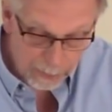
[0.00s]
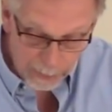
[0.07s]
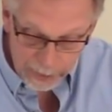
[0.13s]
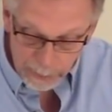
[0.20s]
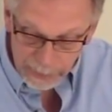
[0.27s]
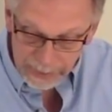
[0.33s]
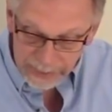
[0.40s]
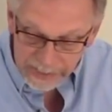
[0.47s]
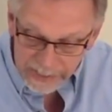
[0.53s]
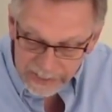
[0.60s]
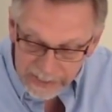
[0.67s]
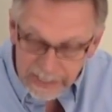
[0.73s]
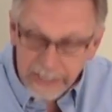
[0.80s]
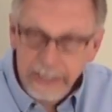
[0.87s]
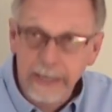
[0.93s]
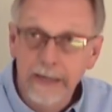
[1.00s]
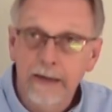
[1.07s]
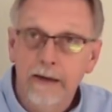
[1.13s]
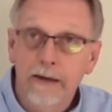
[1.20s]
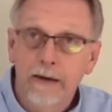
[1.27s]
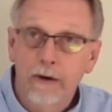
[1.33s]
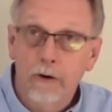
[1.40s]
way we can see,
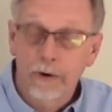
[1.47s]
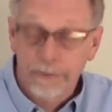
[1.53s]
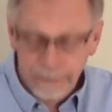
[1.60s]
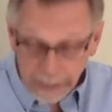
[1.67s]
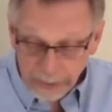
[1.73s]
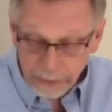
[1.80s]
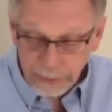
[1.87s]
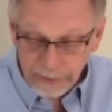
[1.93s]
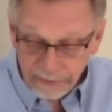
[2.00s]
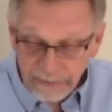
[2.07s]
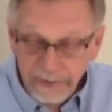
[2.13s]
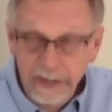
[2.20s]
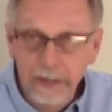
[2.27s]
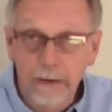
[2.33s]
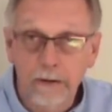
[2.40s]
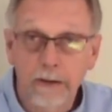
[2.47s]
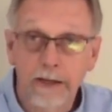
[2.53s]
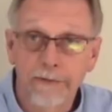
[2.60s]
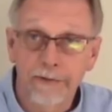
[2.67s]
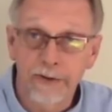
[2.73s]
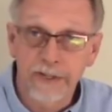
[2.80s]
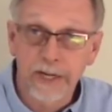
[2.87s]
or actually feel, if
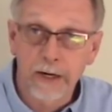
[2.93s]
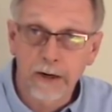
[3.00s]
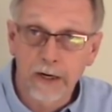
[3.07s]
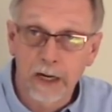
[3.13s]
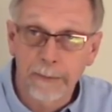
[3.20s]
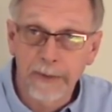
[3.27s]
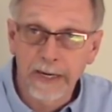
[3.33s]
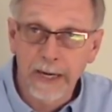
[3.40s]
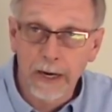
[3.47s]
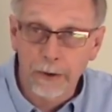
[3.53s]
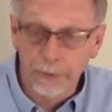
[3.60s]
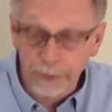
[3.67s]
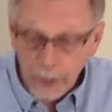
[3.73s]
there's air coming out.